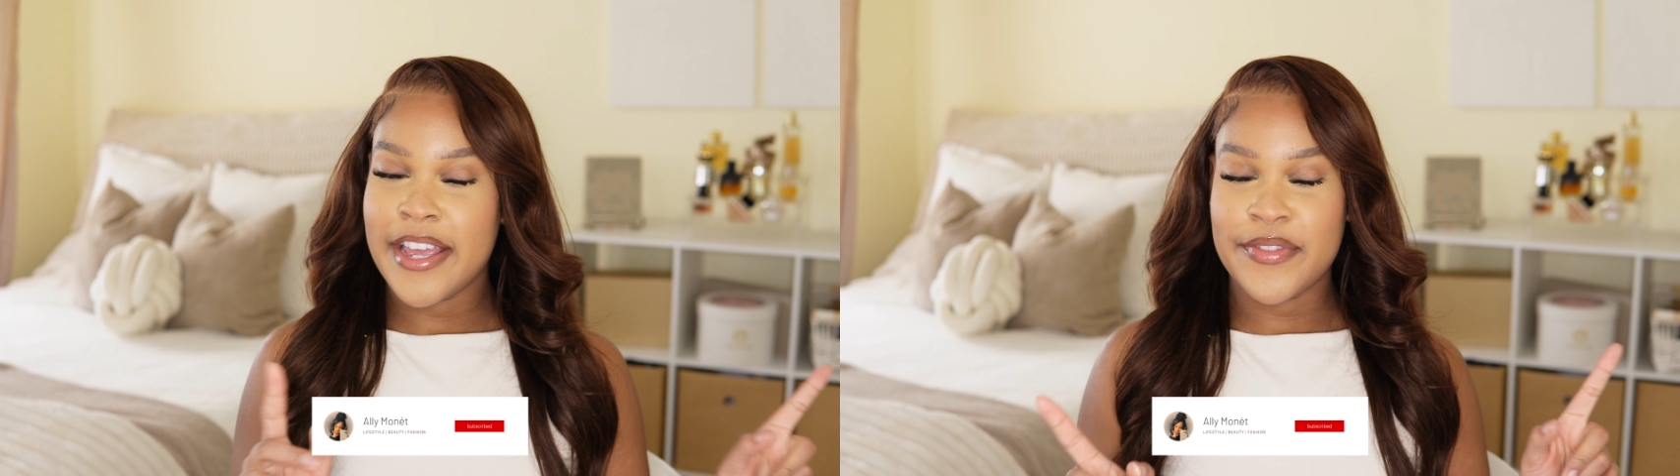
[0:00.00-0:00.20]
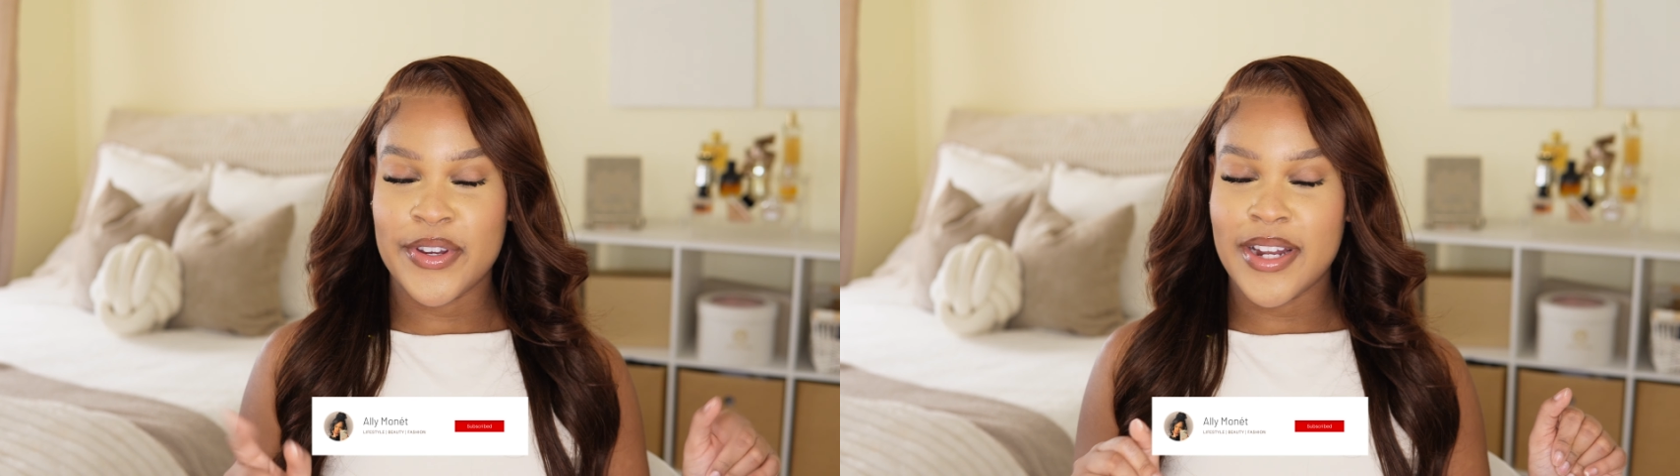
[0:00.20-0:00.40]

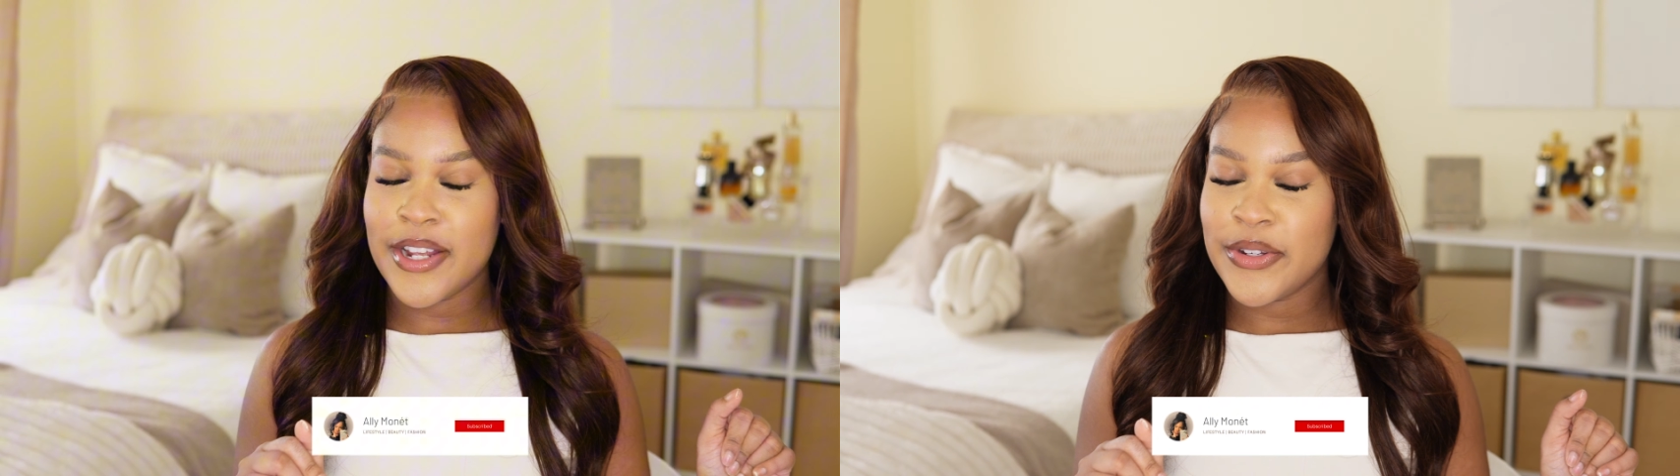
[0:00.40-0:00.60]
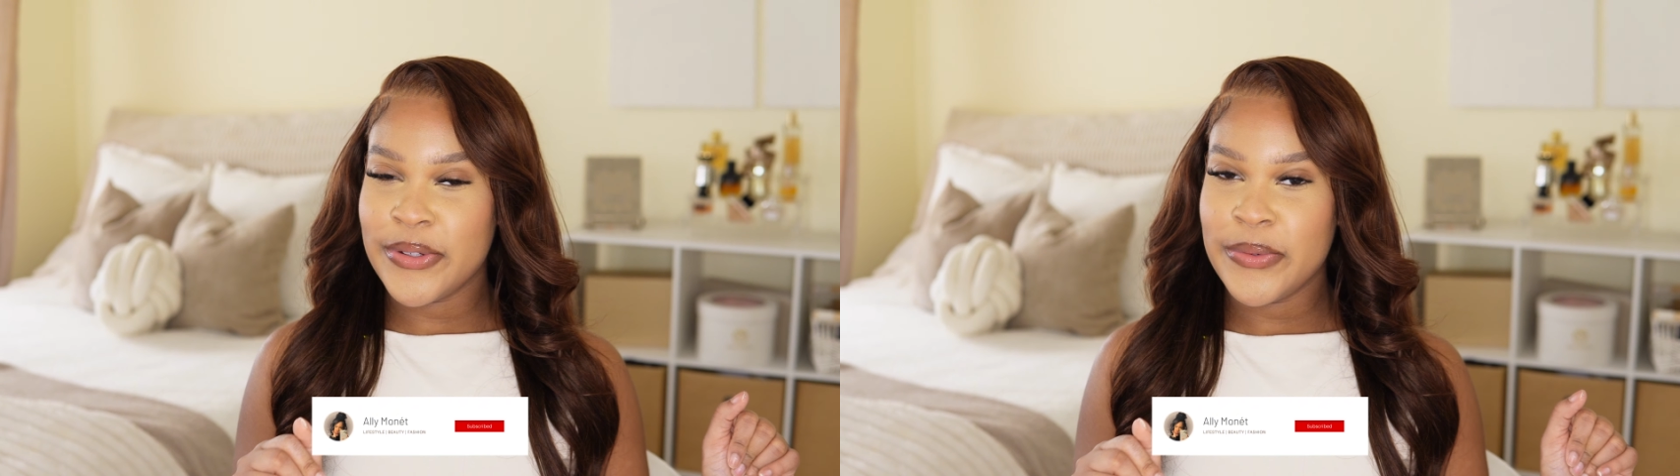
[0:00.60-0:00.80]
If you're
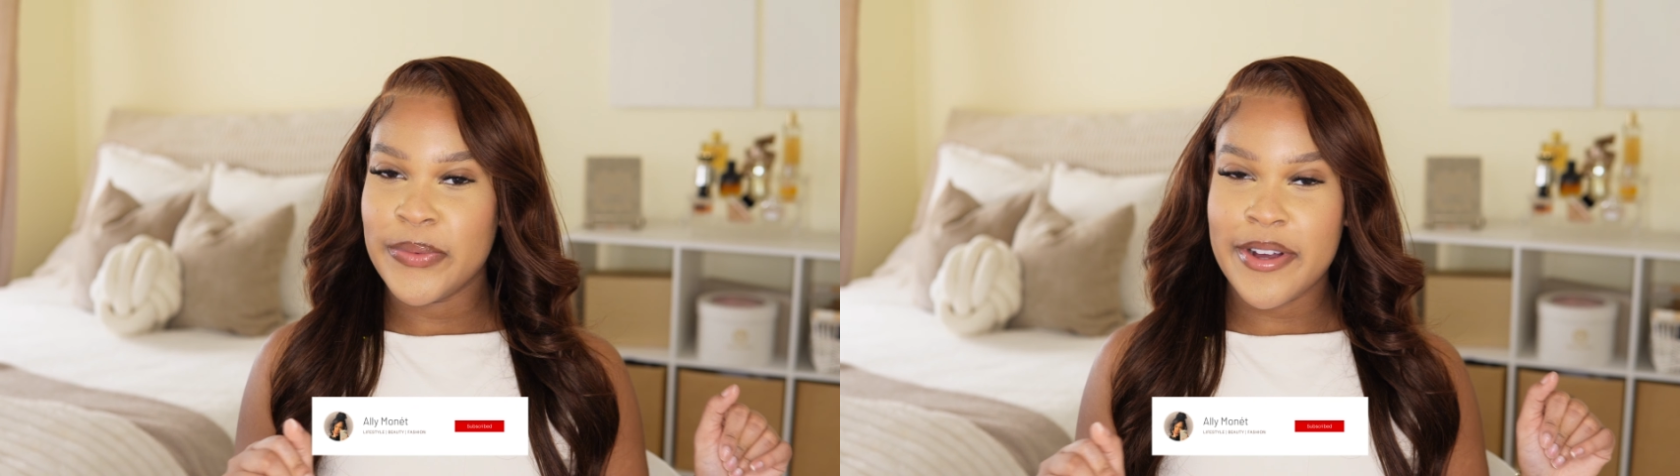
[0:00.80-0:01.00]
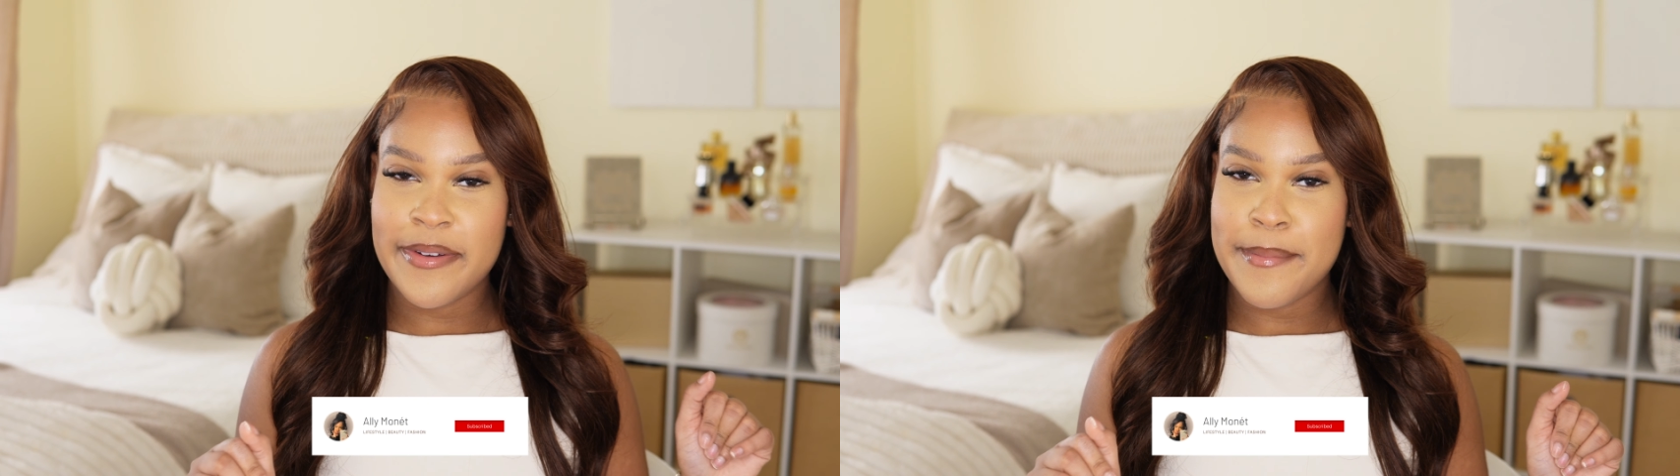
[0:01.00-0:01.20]
not new,
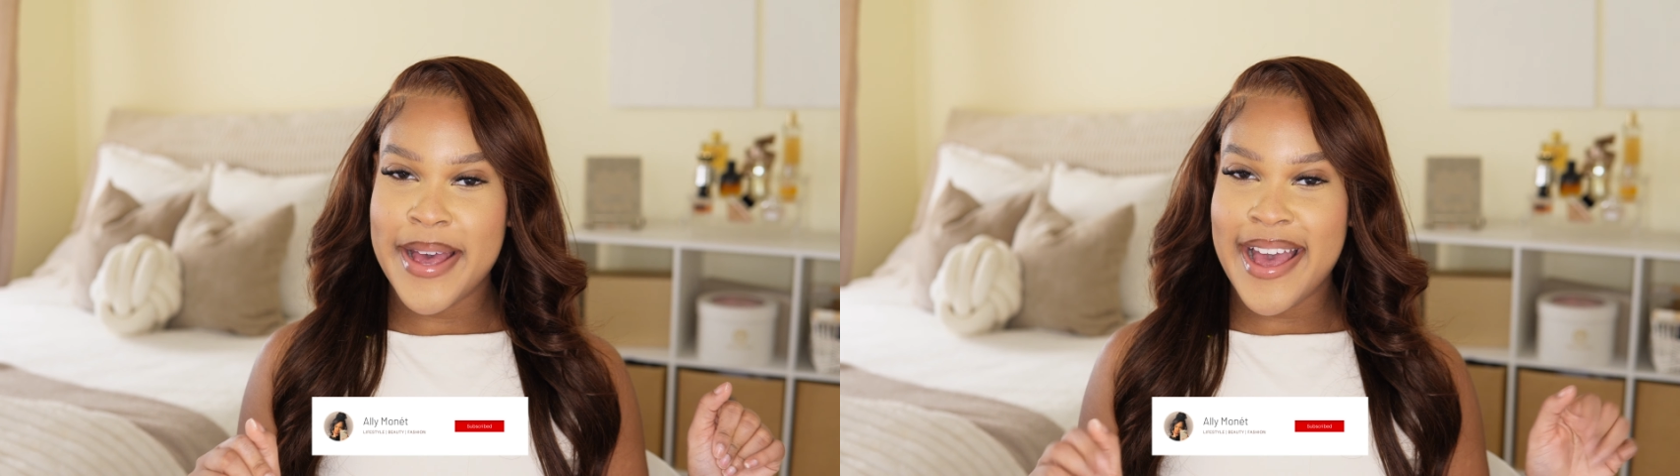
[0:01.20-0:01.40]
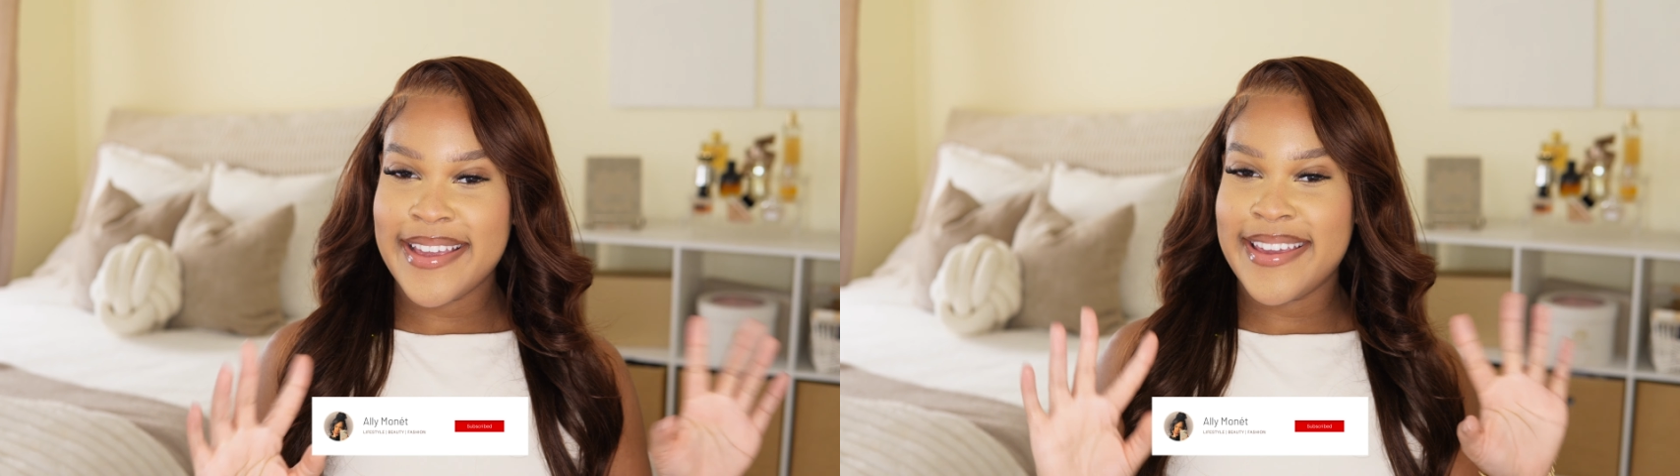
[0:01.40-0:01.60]
welcome
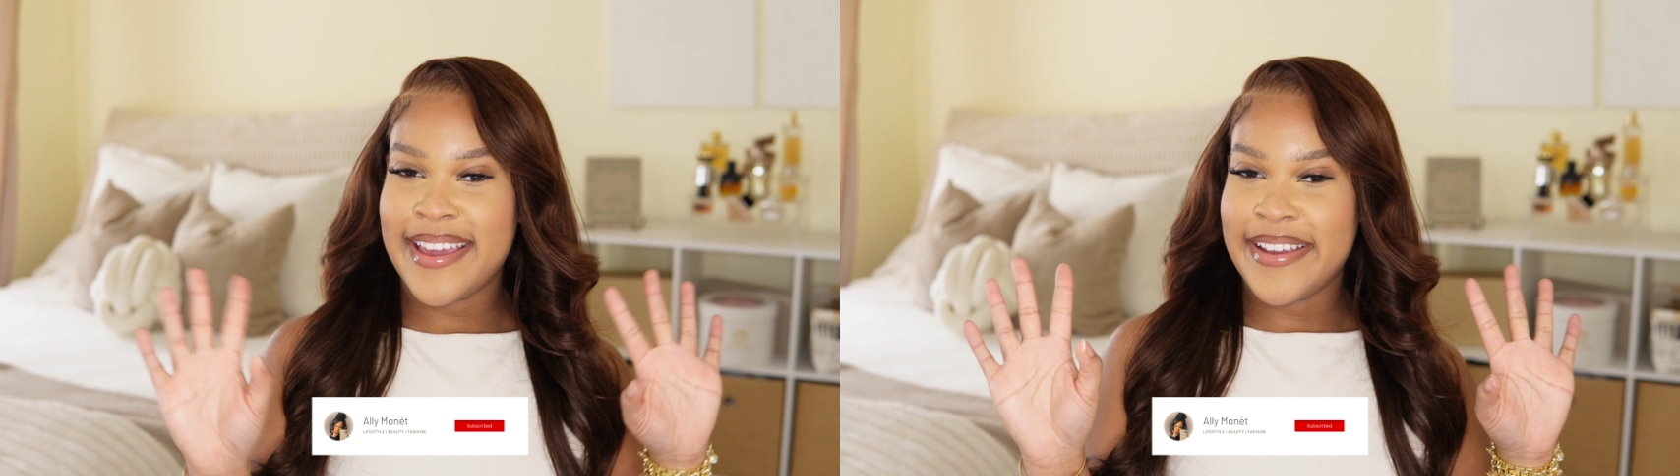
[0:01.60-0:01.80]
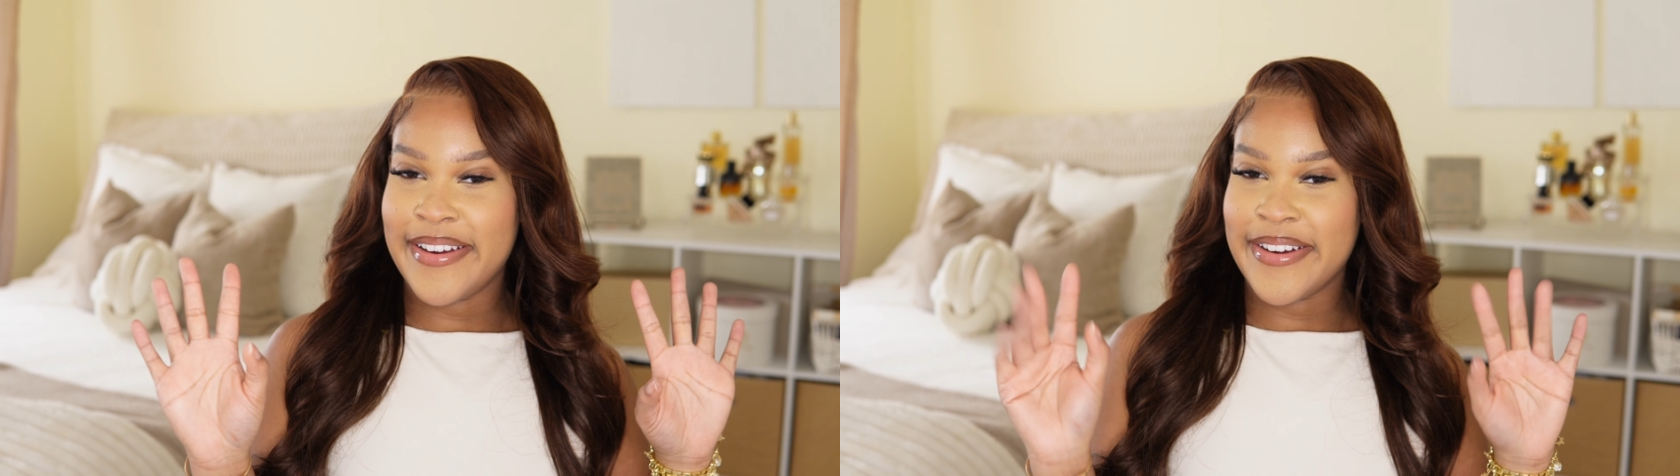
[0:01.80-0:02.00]
back.
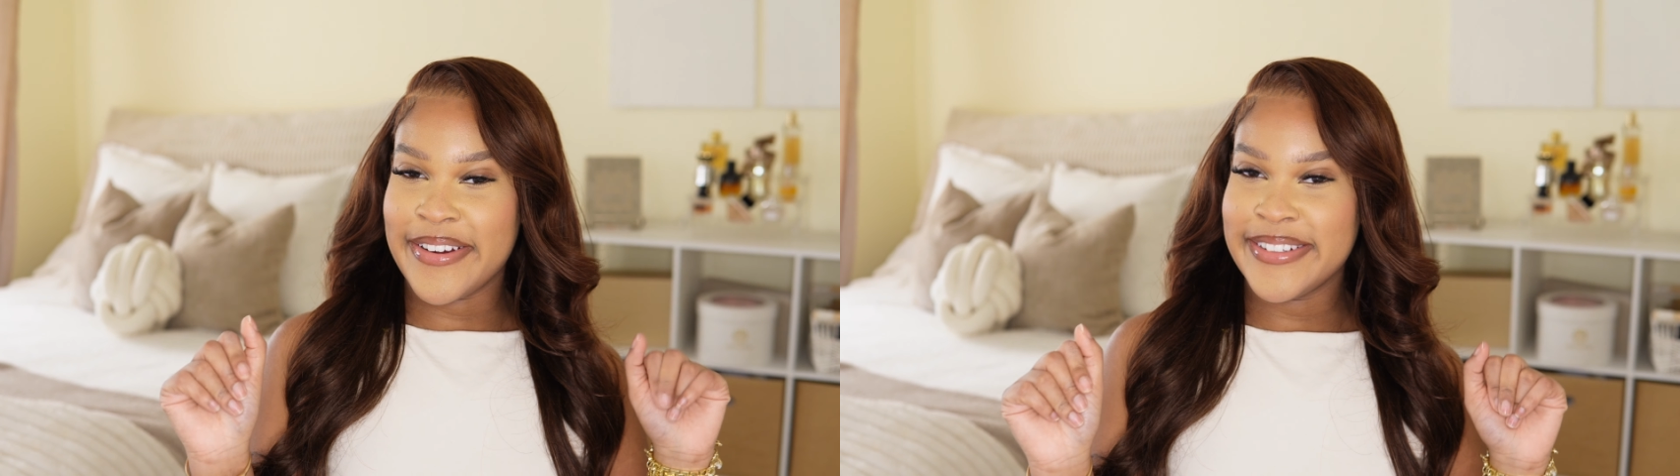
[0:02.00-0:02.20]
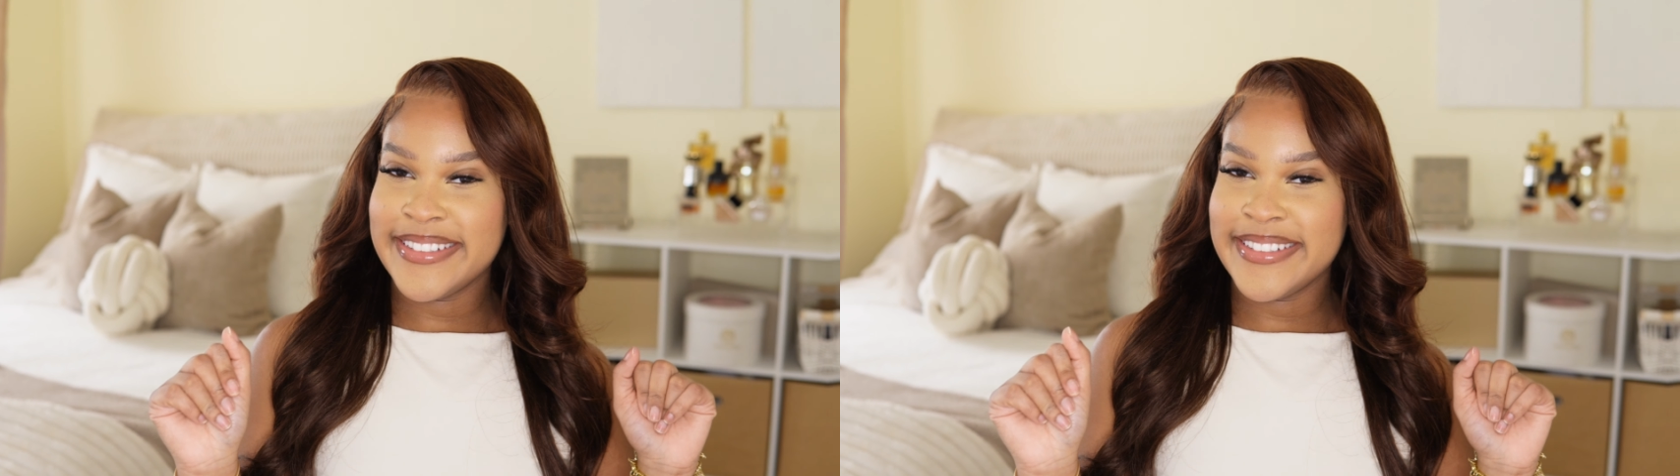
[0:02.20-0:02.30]
Hey girl.